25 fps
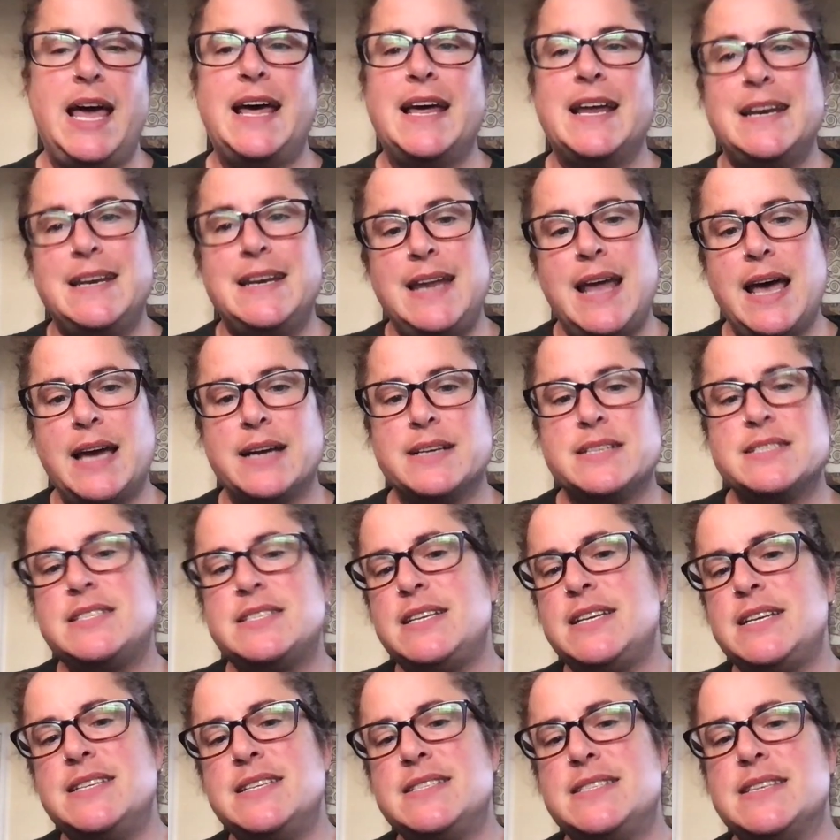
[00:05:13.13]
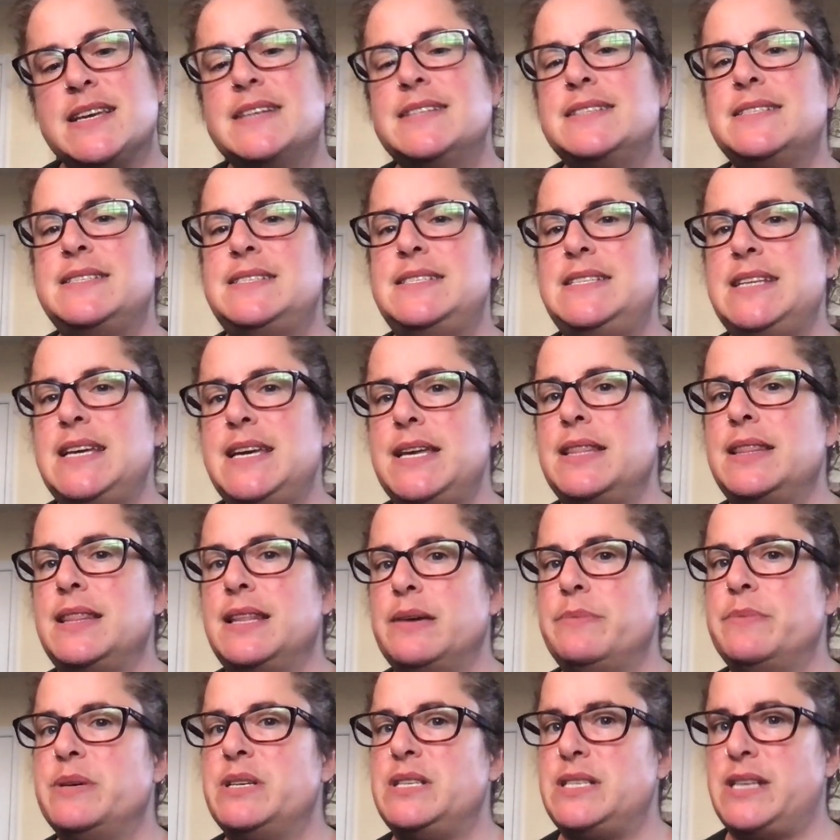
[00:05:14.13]
Next is
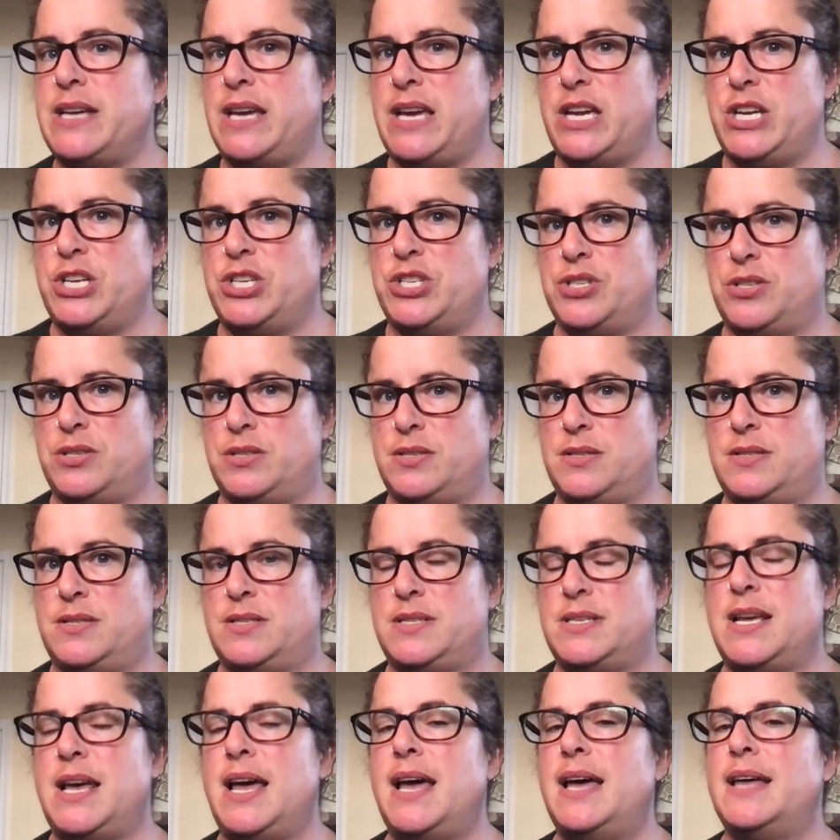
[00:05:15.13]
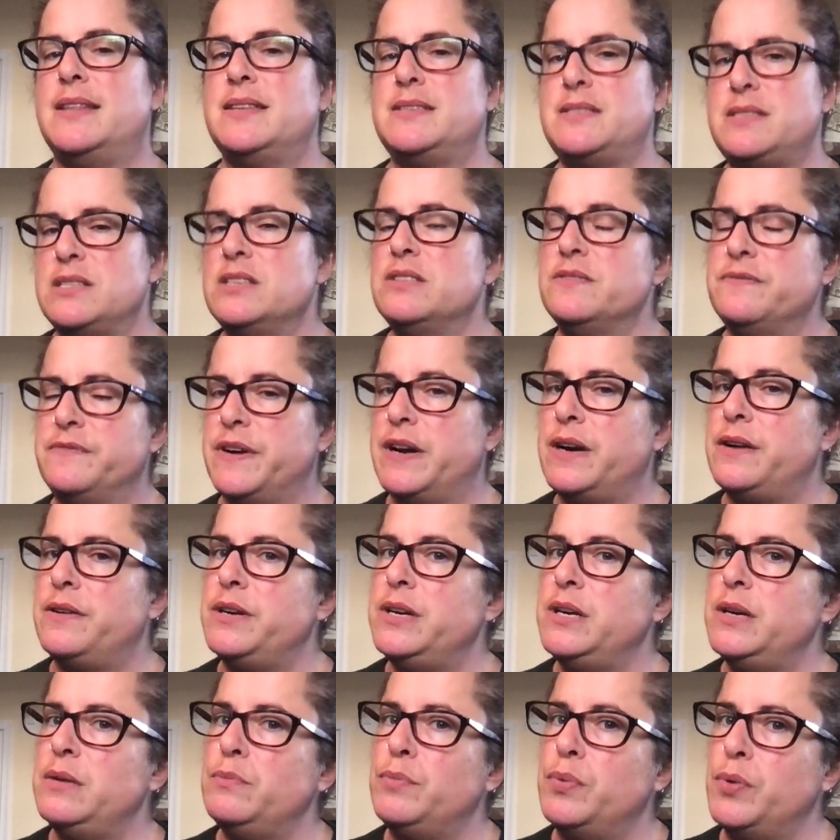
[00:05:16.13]
delimitations. This is a
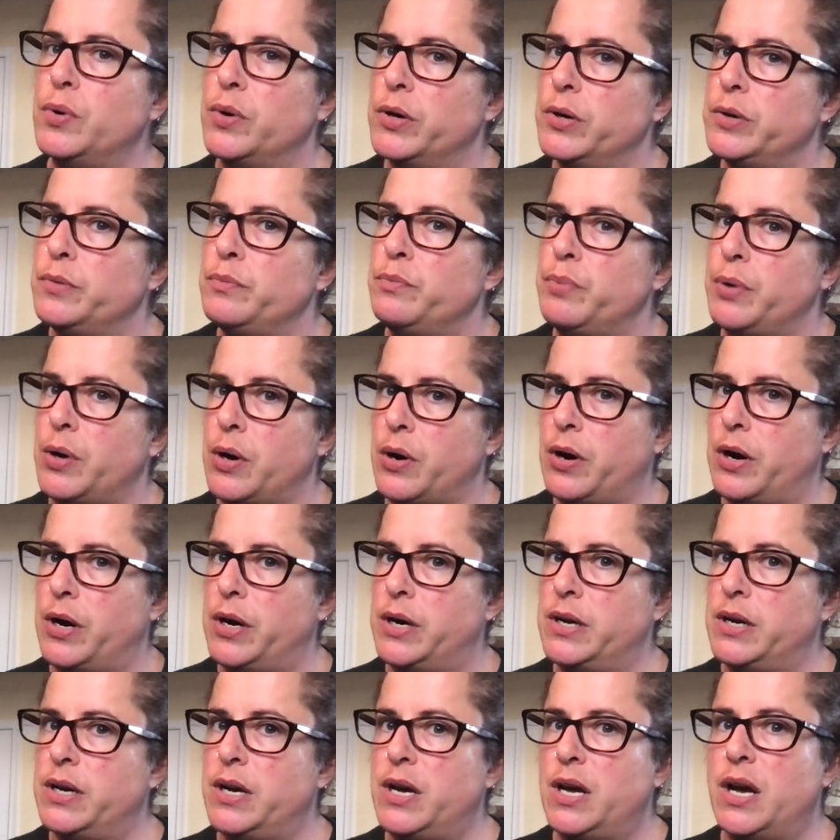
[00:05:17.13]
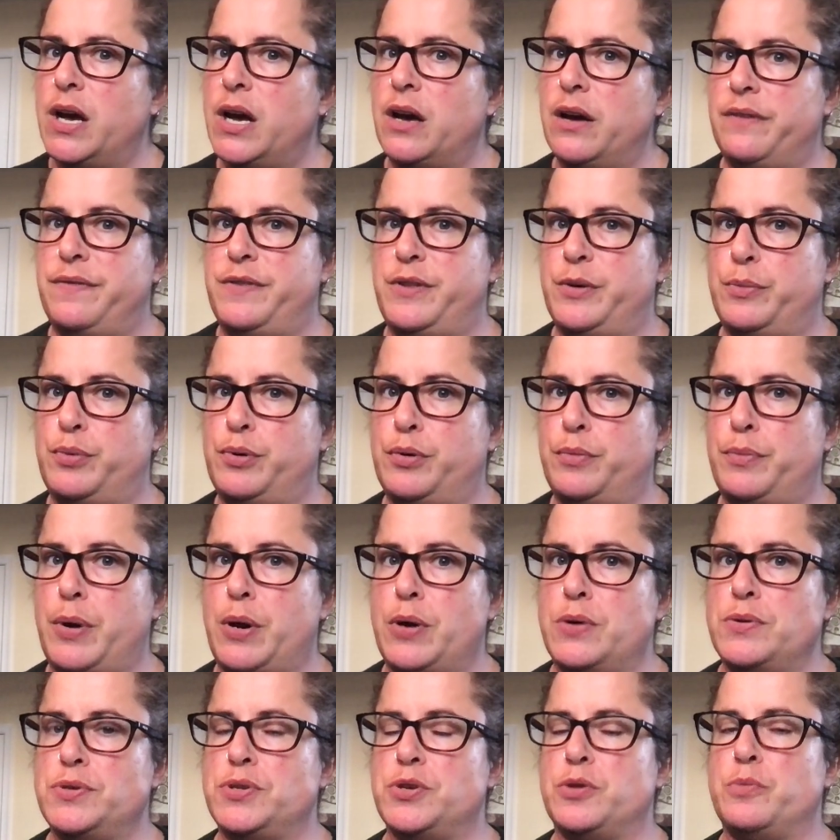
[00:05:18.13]
very important part of the
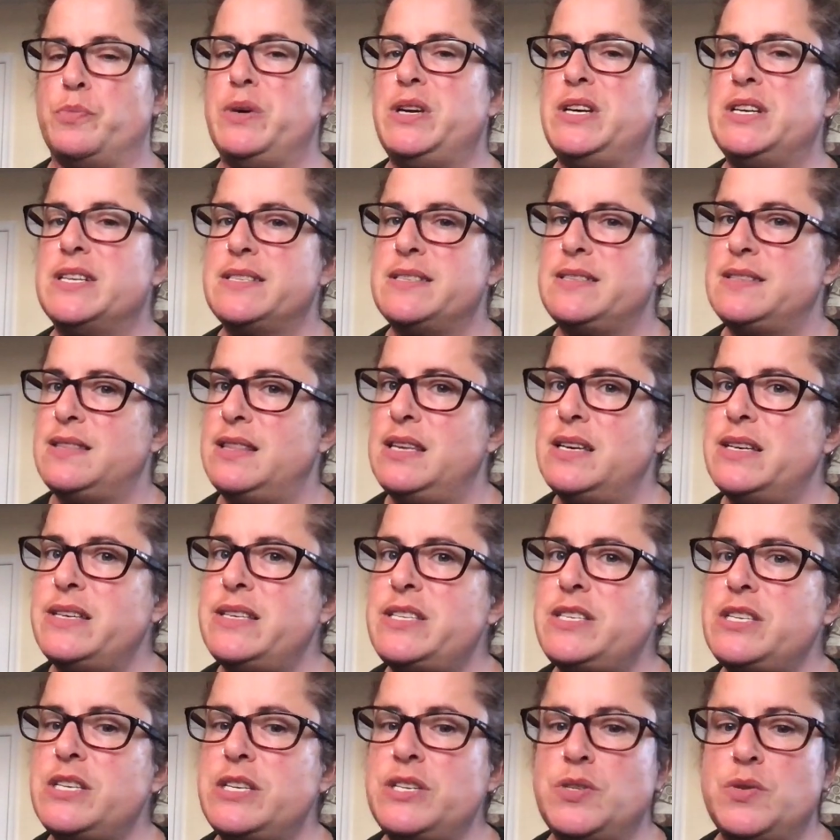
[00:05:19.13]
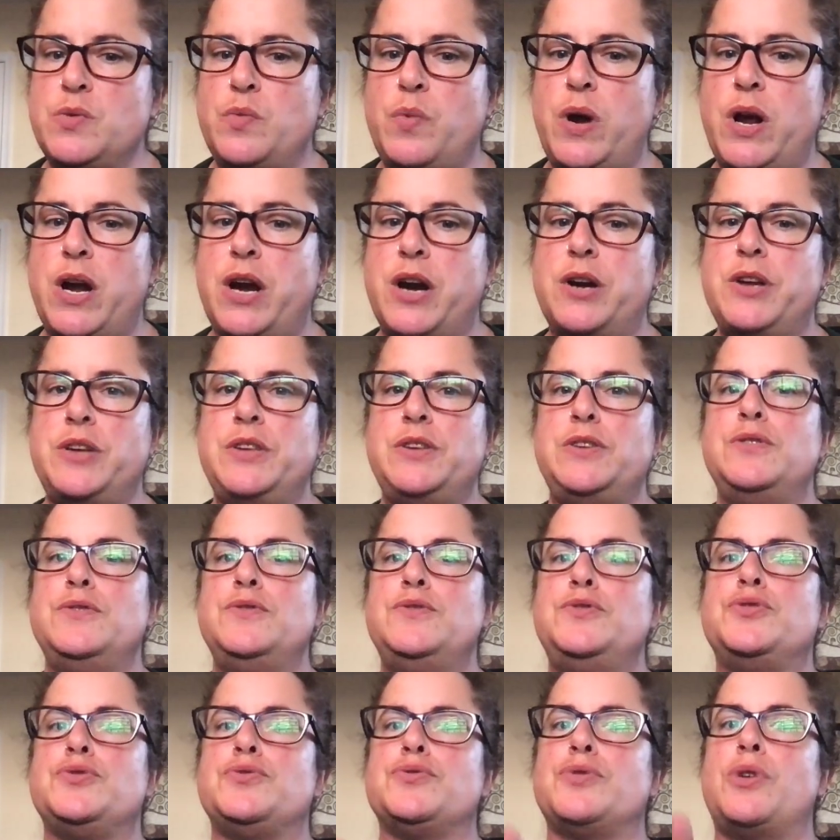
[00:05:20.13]
proposal because this is where you
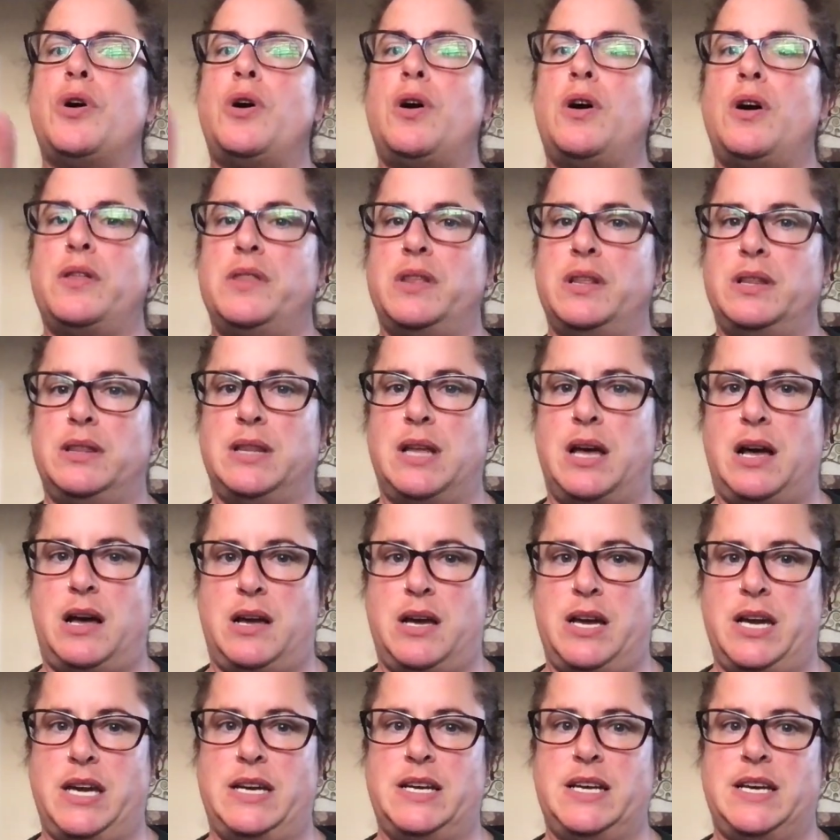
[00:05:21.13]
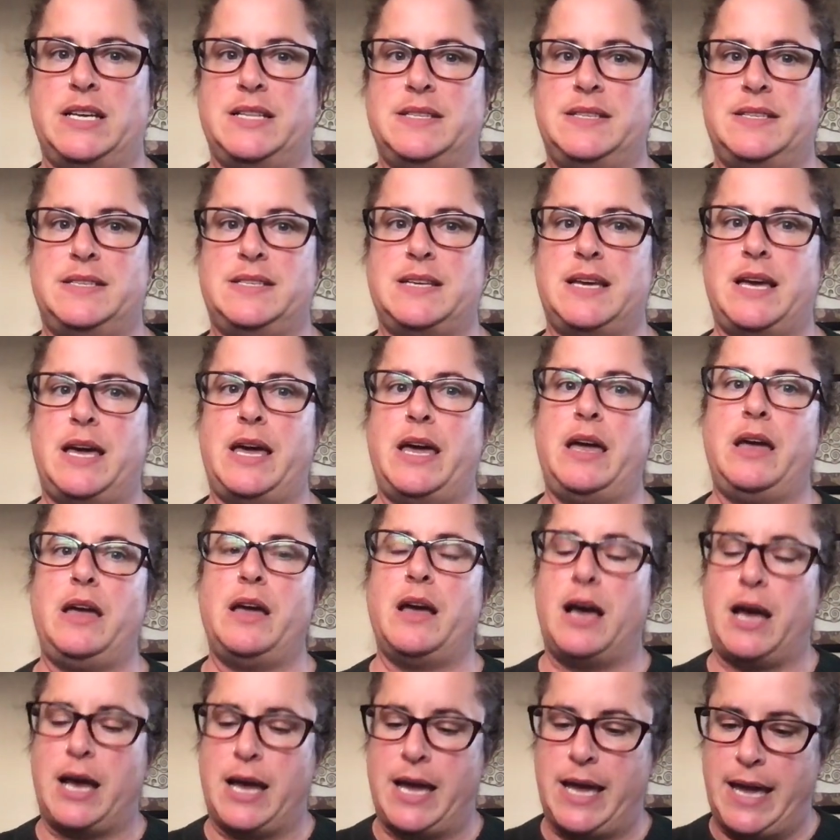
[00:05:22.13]
draw the line and say,
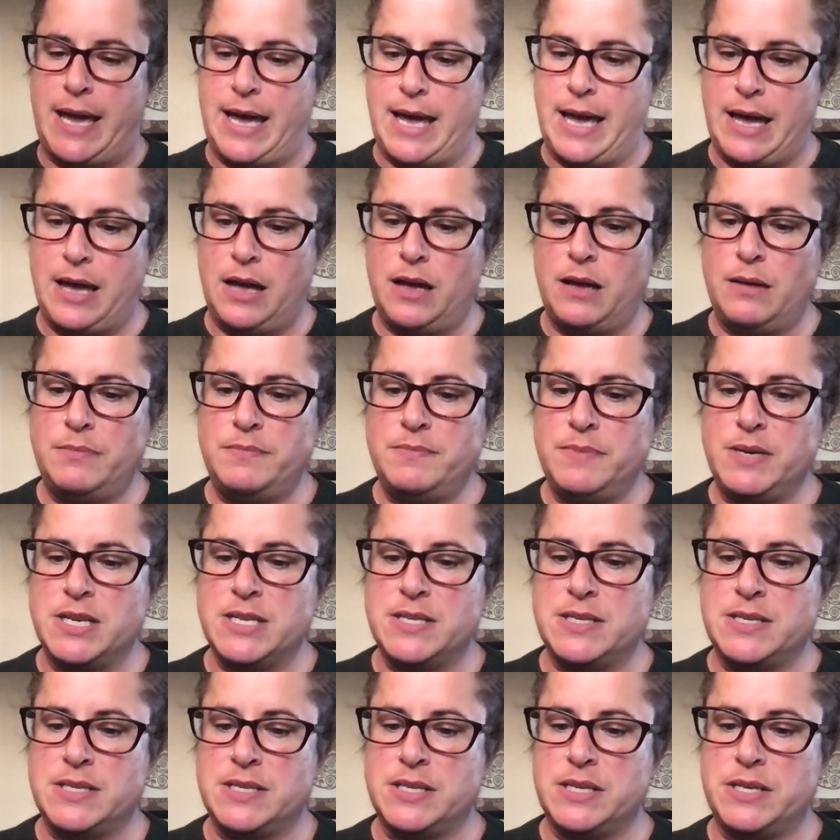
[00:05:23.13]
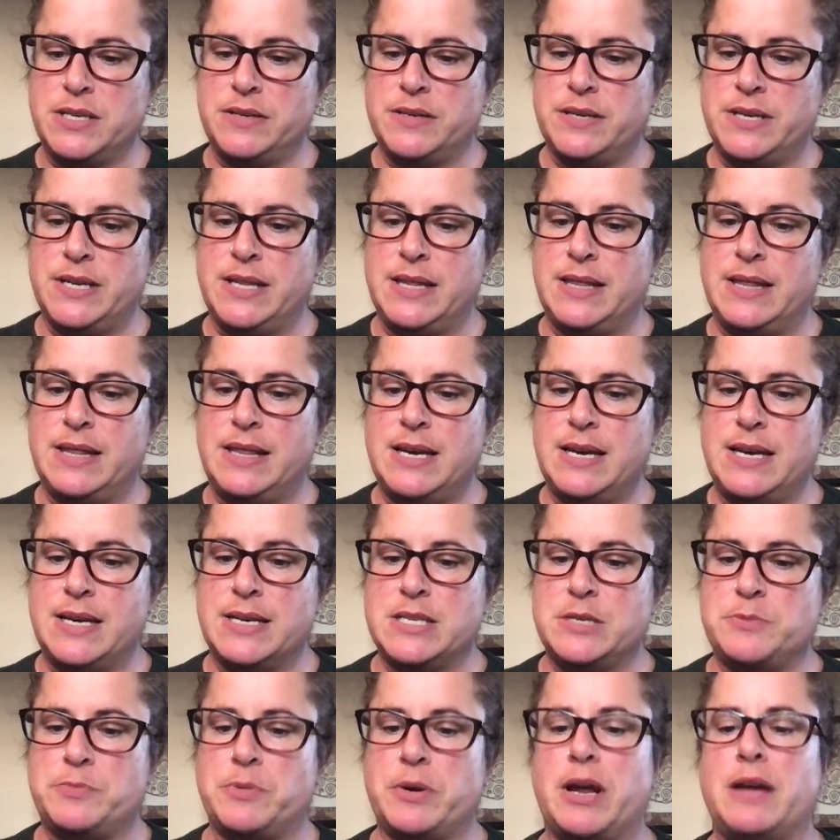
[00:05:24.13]
I am considering
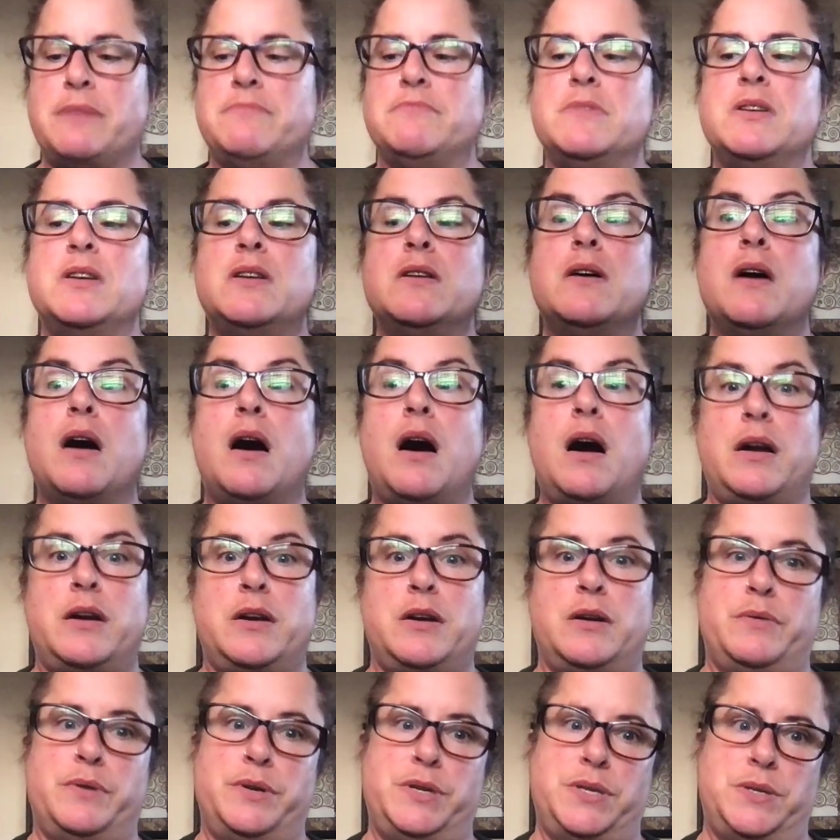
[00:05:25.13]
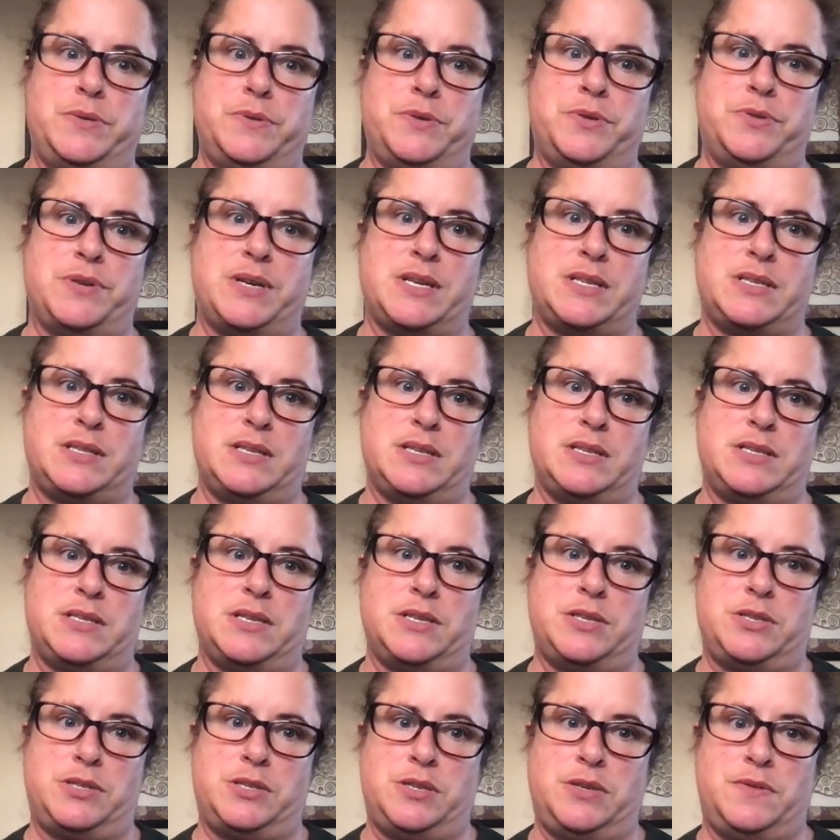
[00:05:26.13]
this, but I'm not going to address this
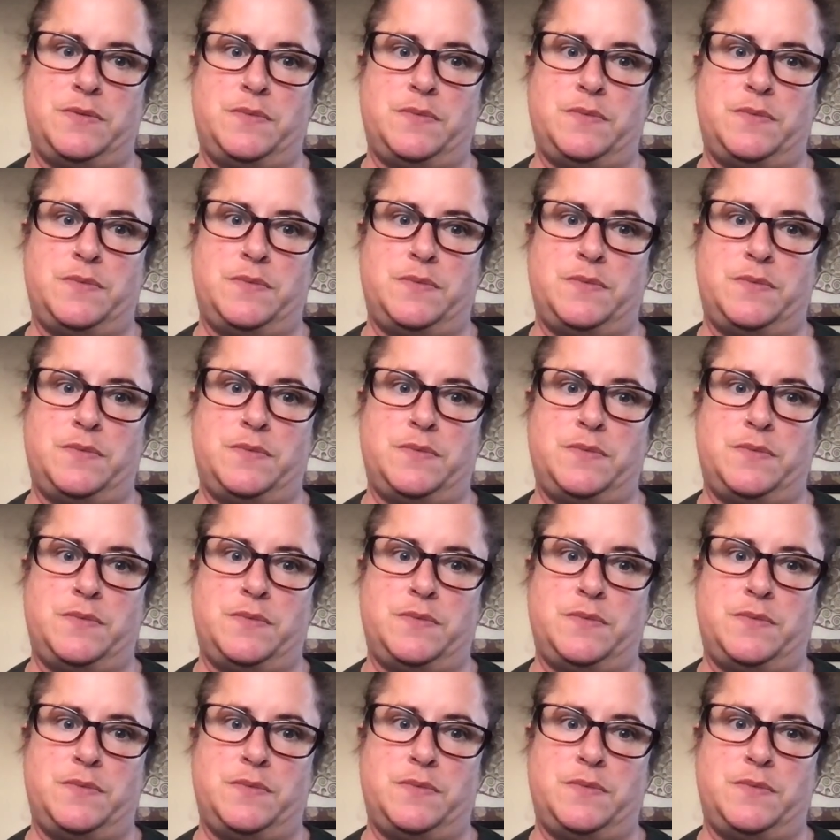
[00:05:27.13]
issue.